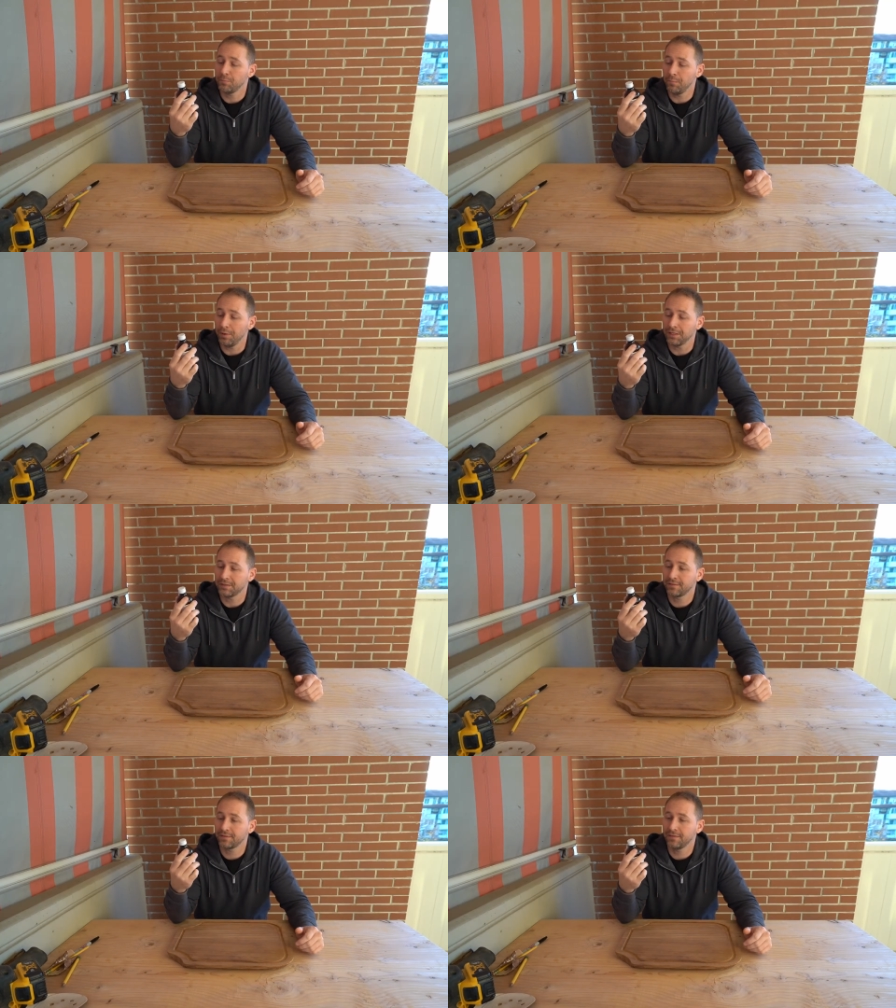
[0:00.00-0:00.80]

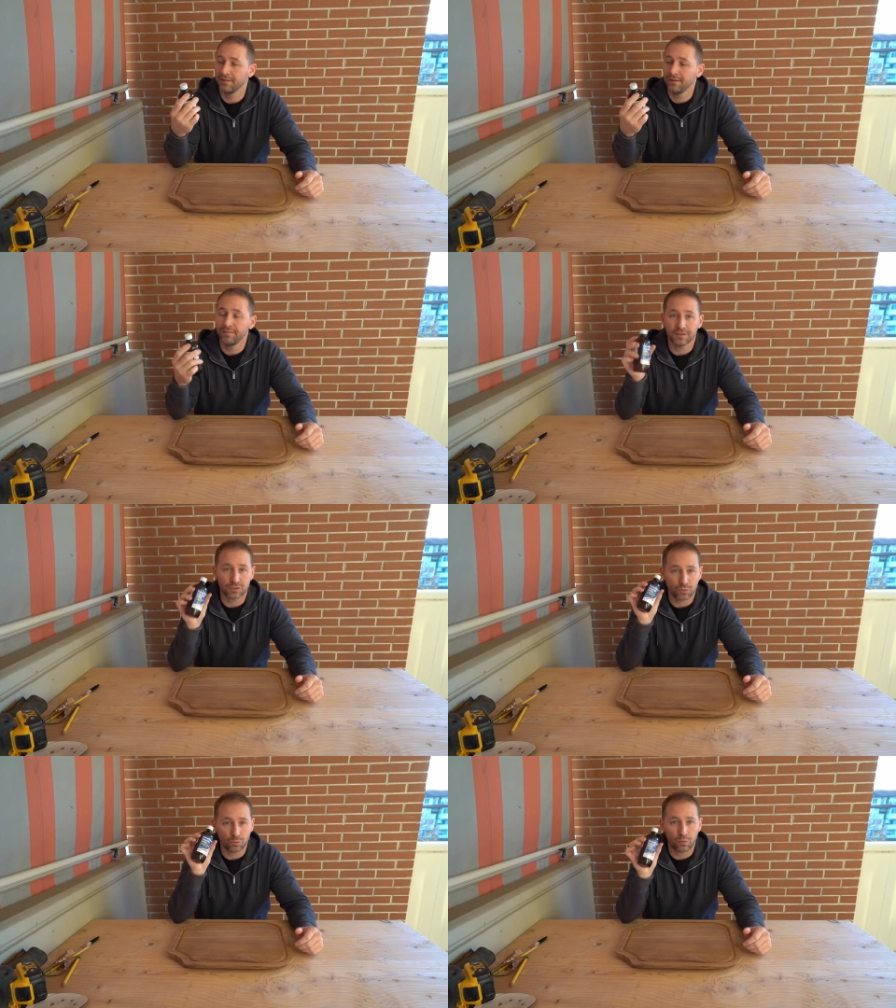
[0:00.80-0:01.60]
But this
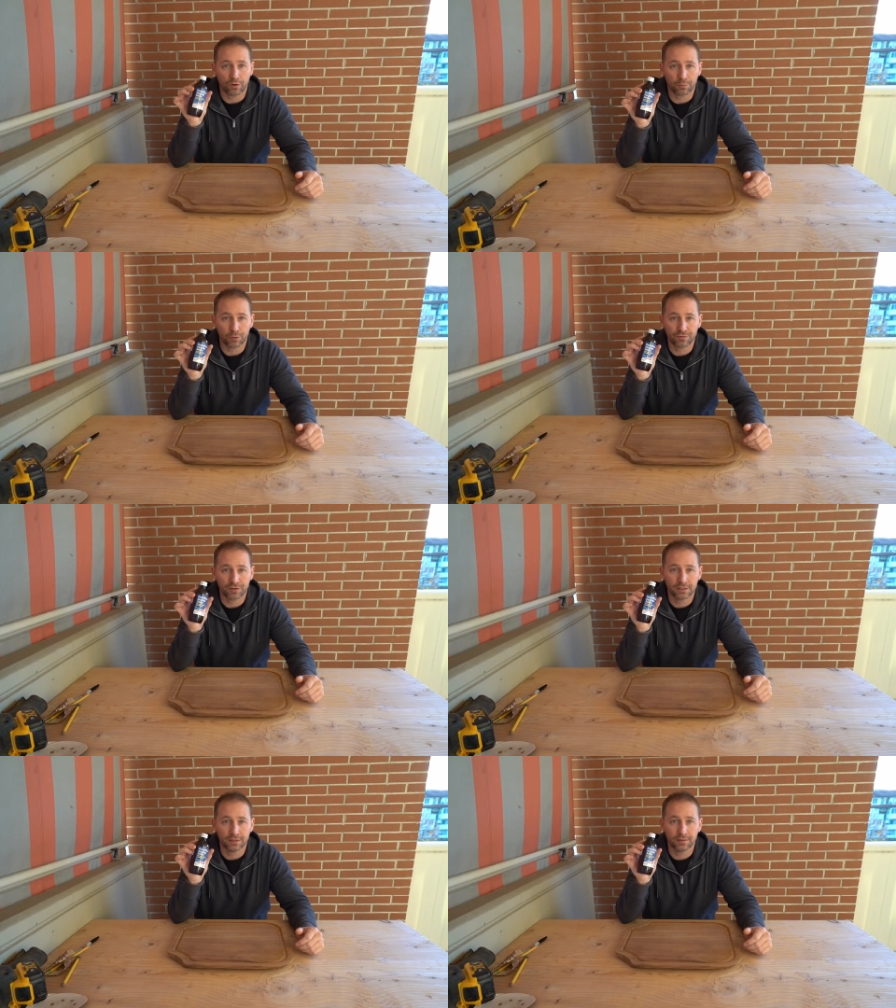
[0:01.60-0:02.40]
one will work
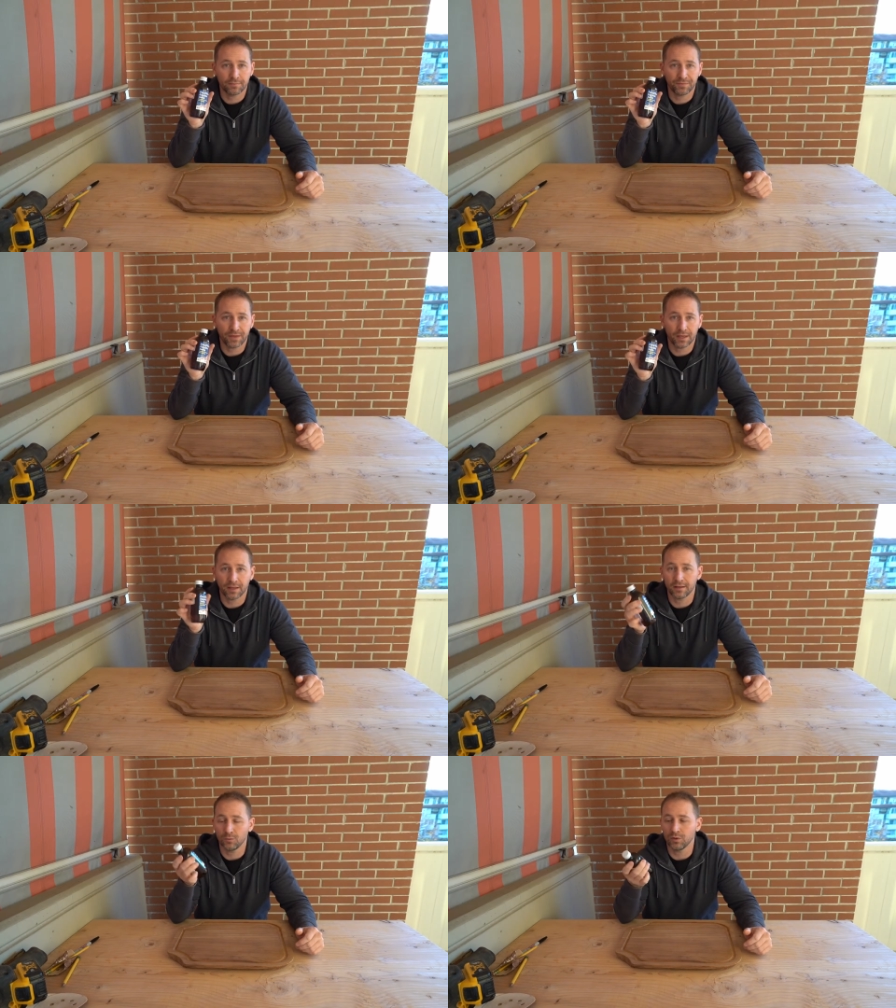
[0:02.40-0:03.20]
perfectly,
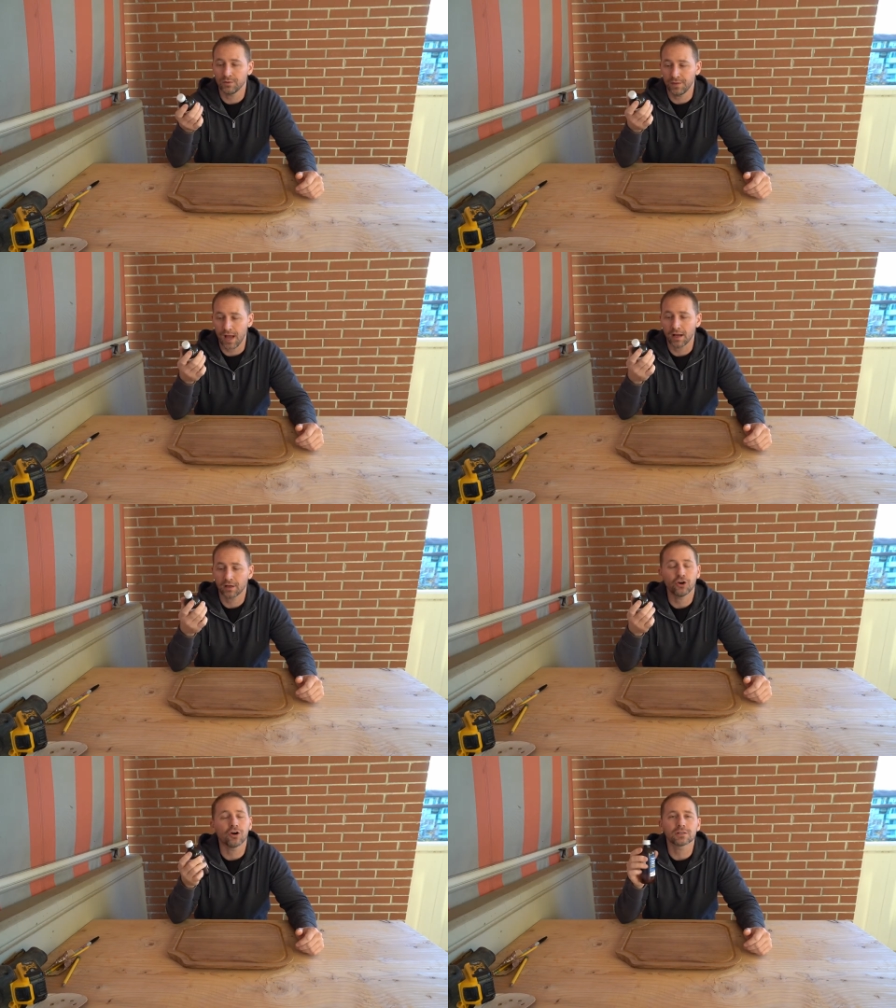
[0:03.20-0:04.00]
and it will not
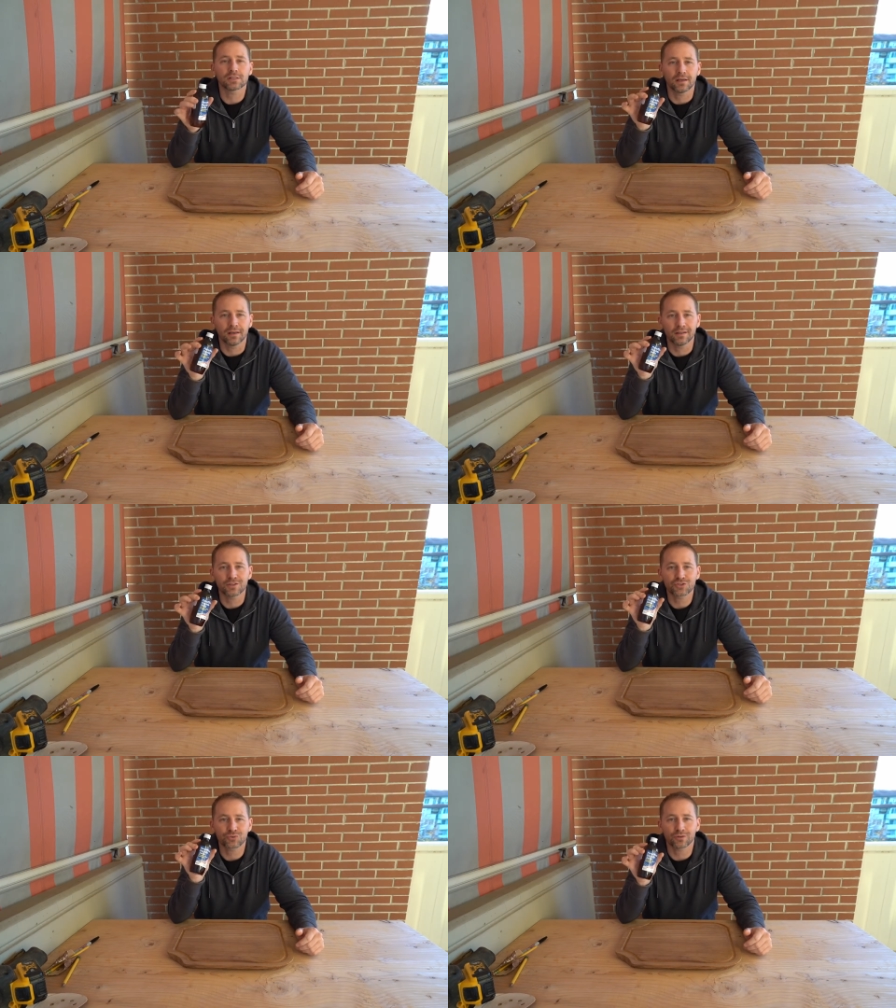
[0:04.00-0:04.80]
cause any
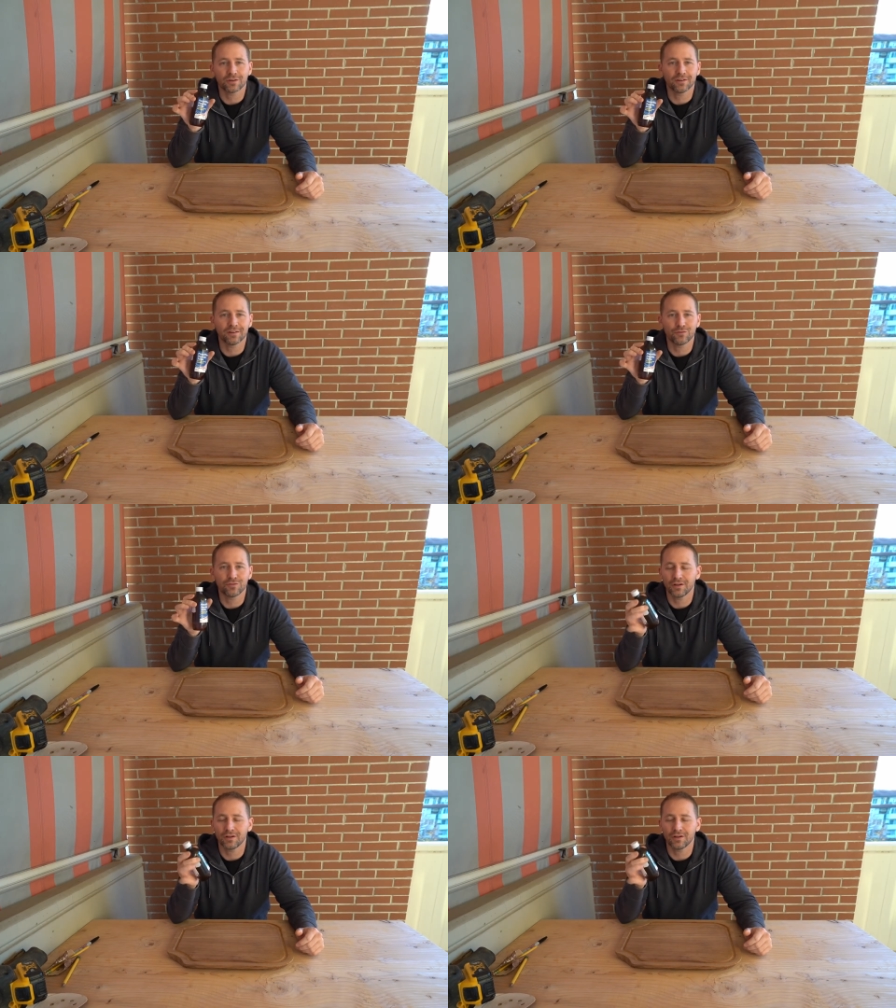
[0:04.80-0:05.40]
sort of